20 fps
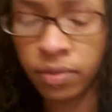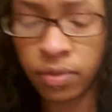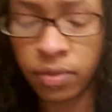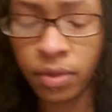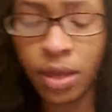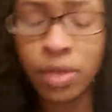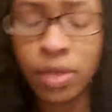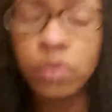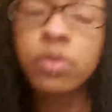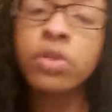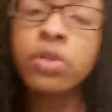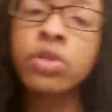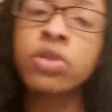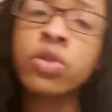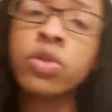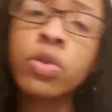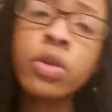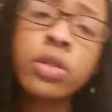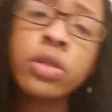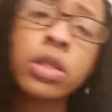That's what the
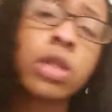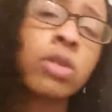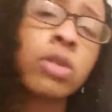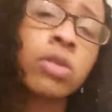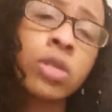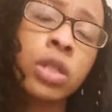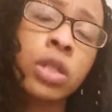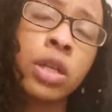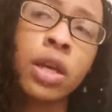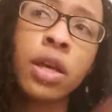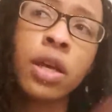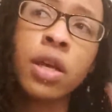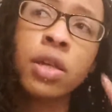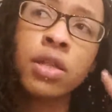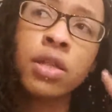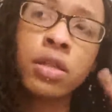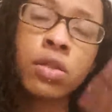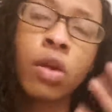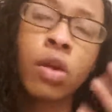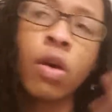Swords energy
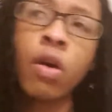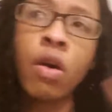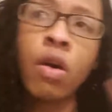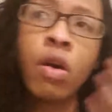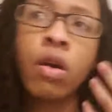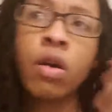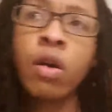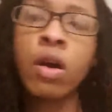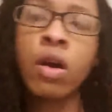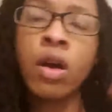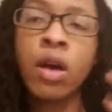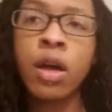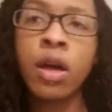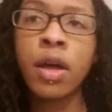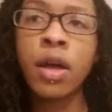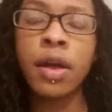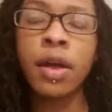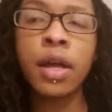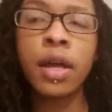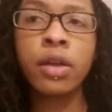is. It's all
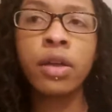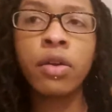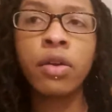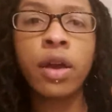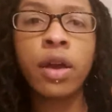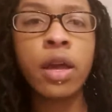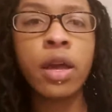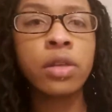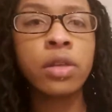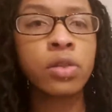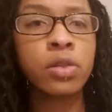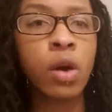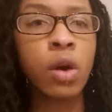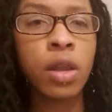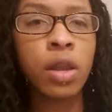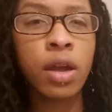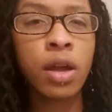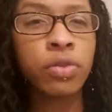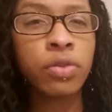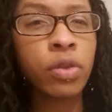in your head. It's
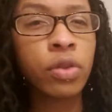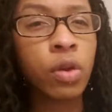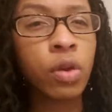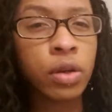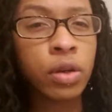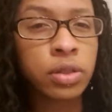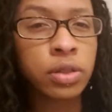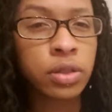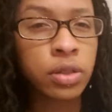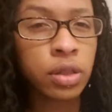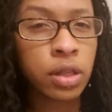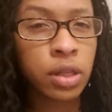all our thought.